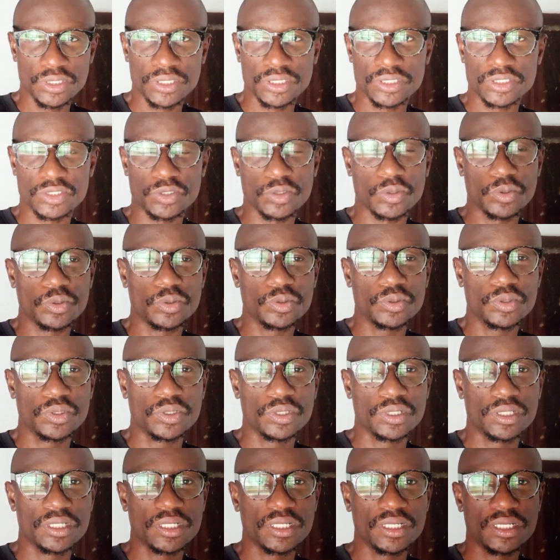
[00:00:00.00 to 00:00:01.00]
So,
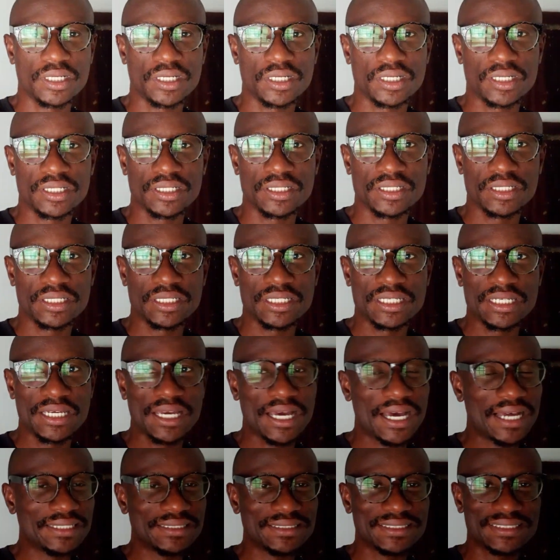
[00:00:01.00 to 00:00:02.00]

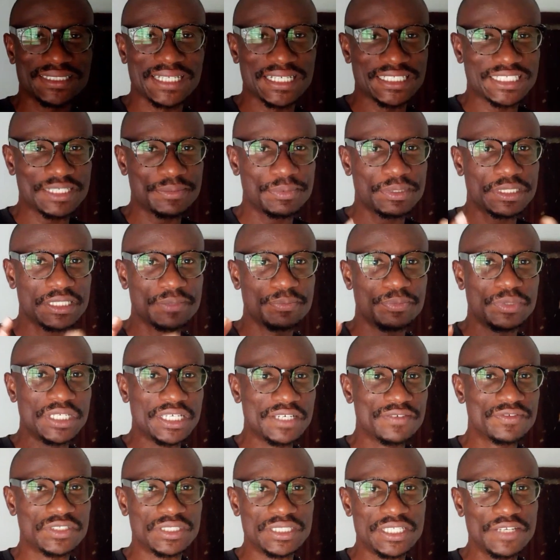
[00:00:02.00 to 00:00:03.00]
and ChatGPT
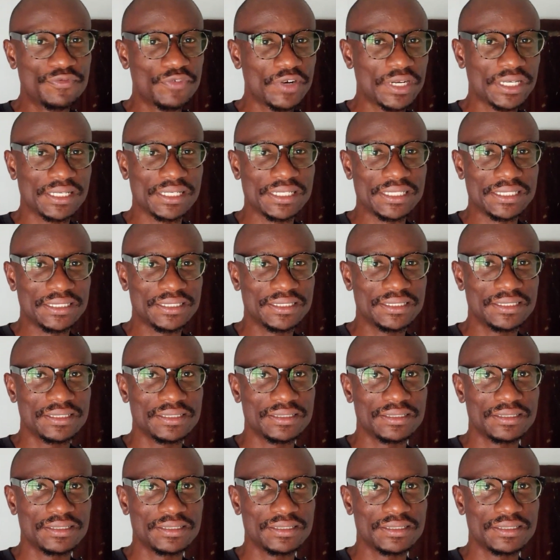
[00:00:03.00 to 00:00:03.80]
behaves differently